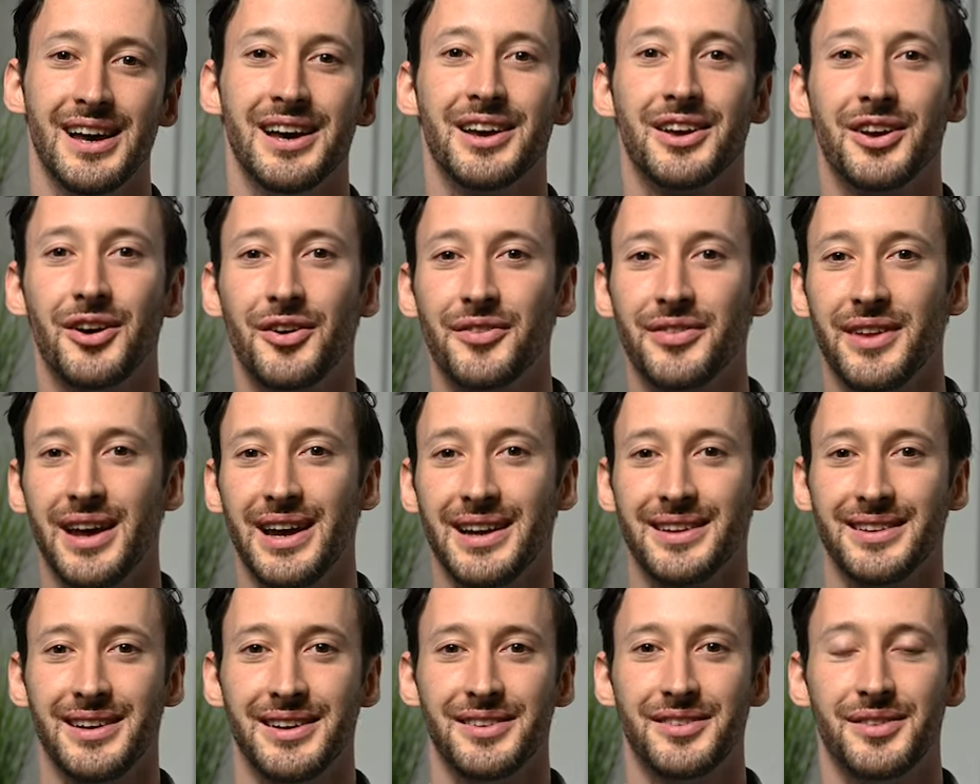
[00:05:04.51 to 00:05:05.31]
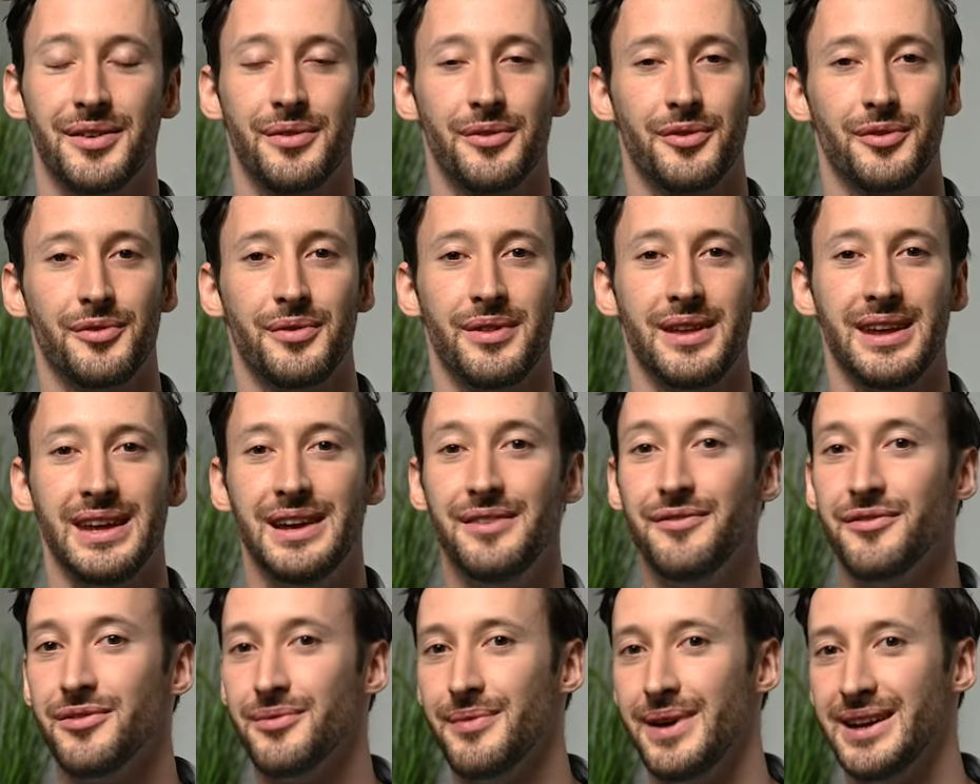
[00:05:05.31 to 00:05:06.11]
contact us through the
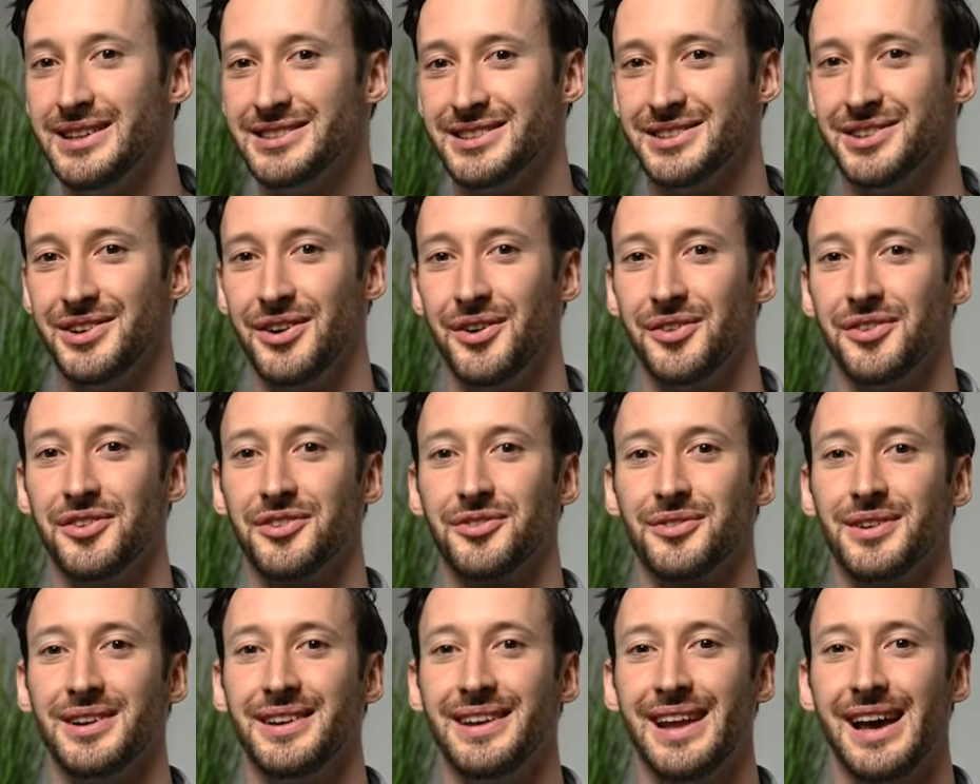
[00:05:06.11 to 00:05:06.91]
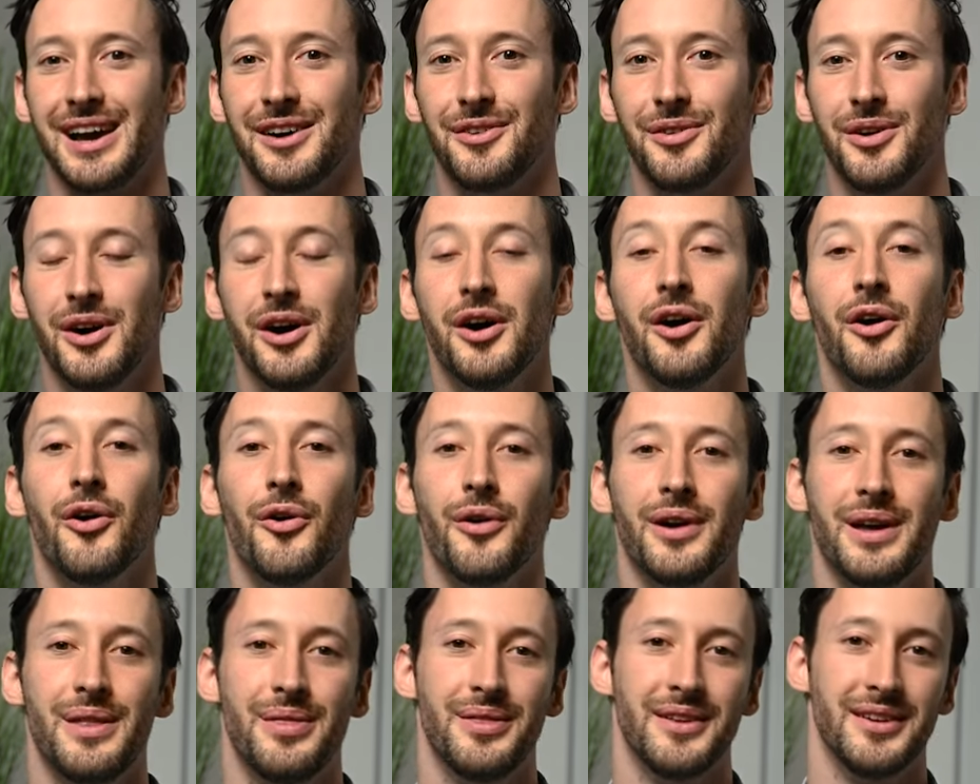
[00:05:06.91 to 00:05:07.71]
information on screen now or
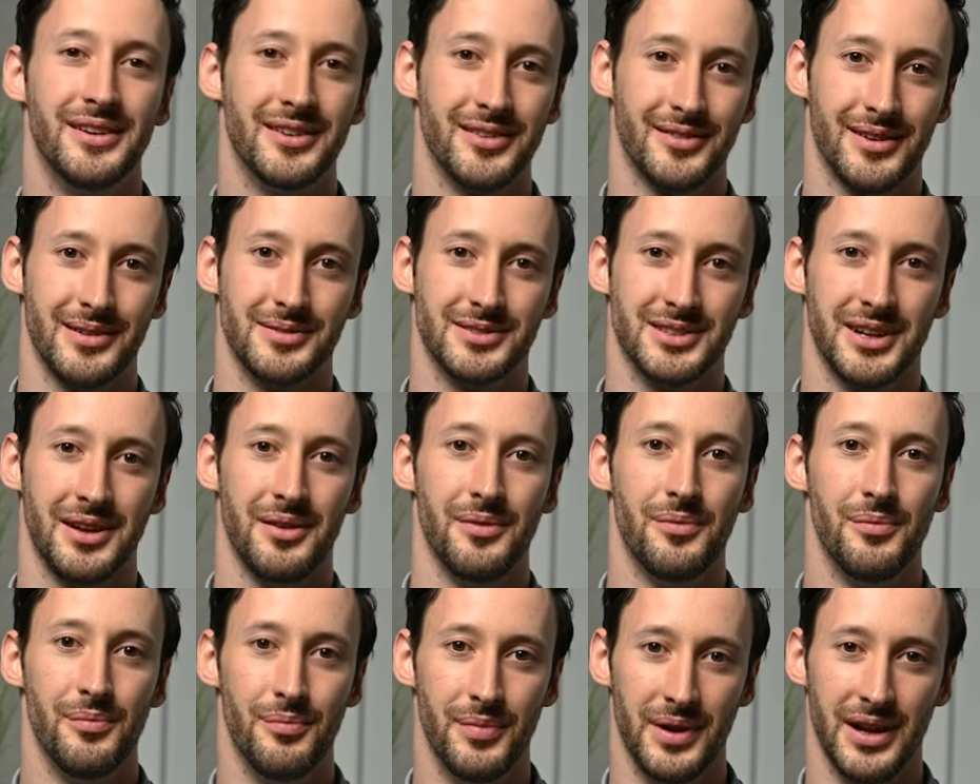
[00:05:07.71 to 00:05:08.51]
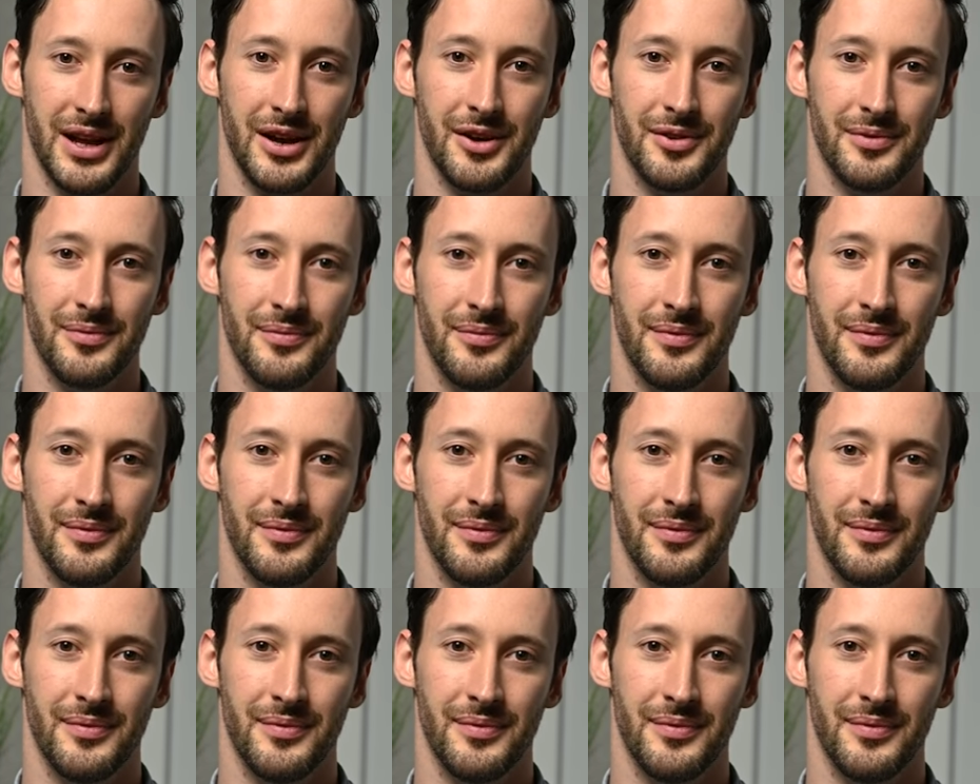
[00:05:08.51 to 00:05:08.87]
in the description below.